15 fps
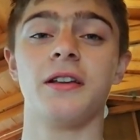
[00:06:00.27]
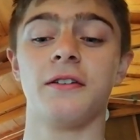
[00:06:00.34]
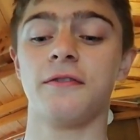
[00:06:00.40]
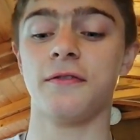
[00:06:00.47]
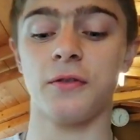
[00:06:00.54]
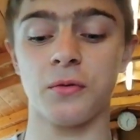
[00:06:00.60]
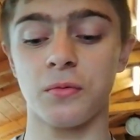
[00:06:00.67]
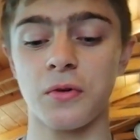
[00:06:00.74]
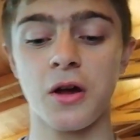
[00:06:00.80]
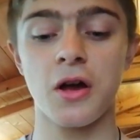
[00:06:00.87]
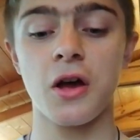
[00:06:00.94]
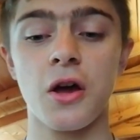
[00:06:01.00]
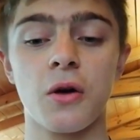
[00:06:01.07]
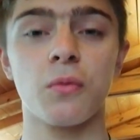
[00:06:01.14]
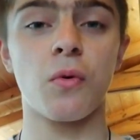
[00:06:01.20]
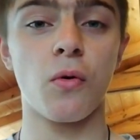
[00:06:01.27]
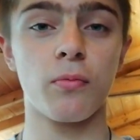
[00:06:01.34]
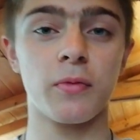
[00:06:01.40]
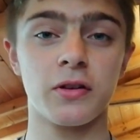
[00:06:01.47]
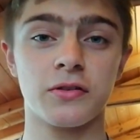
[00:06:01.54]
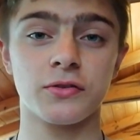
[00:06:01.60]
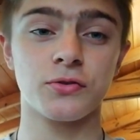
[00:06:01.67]
If you want
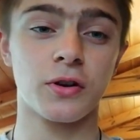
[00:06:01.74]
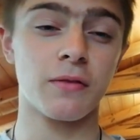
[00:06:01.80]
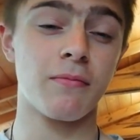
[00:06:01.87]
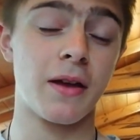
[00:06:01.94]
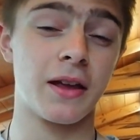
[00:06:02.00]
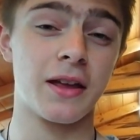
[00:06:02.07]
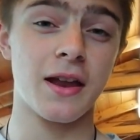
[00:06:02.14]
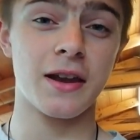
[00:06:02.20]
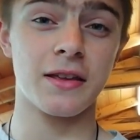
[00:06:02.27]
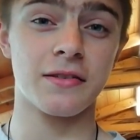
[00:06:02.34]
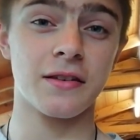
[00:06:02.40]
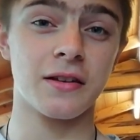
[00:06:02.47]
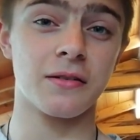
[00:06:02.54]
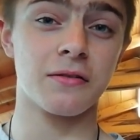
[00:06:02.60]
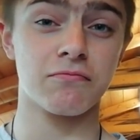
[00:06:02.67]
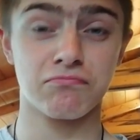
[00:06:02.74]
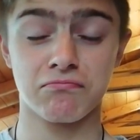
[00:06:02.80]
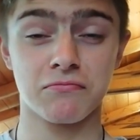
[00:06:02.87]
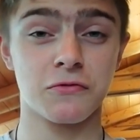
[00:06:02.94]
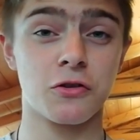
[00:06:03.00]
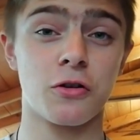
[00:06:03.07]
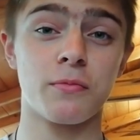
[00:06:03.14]
me to try and make anything,
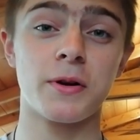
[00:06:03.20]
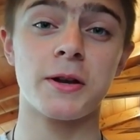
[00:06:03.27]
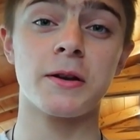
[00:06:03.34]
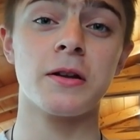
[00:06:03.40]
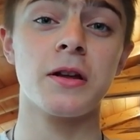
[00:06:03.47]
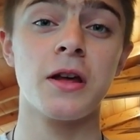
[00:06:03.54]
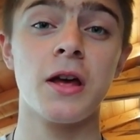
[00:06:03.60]
comment.